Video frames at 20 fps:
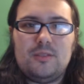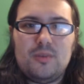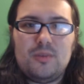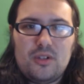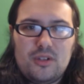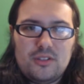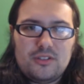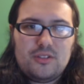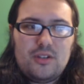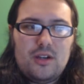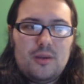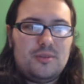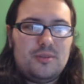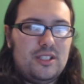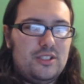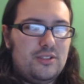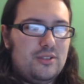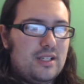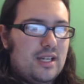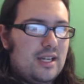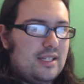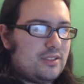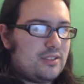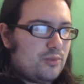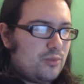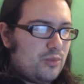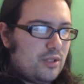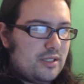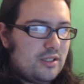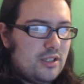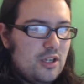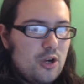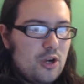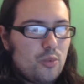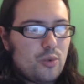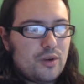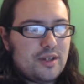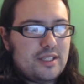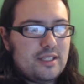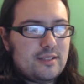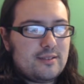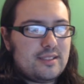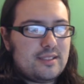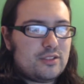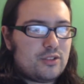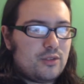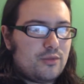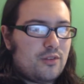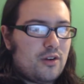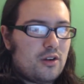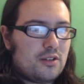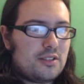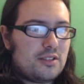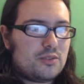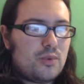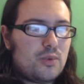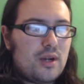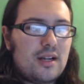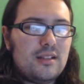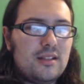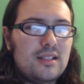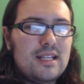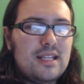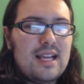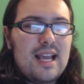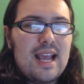but also update you guys on what we're hearing so far as well.